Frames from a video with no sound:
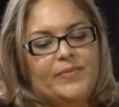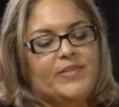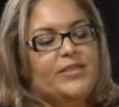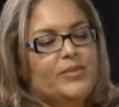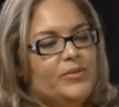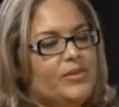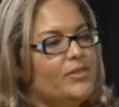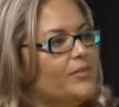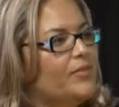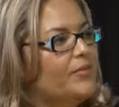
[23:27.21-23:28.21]
visit those
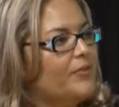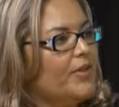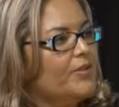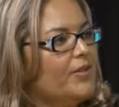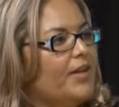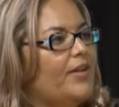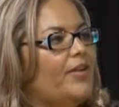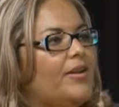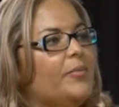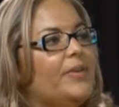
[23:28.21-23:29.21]
children in foster care
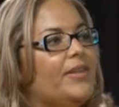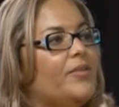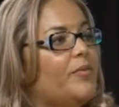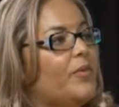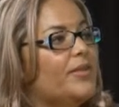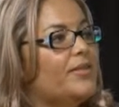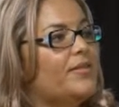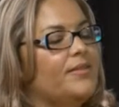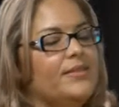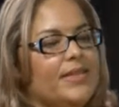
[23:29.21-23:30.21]
and be their voice.
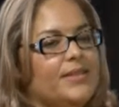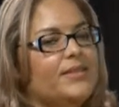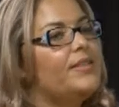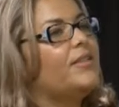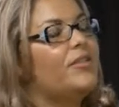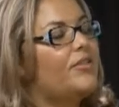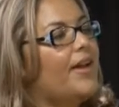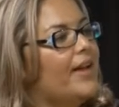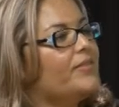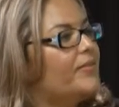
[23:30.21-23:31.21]
Technically, they're their
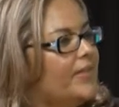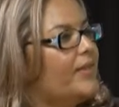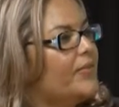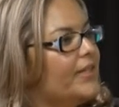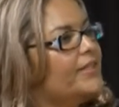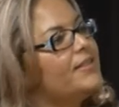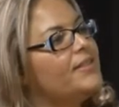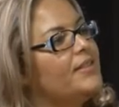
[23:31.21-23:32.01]
advocates,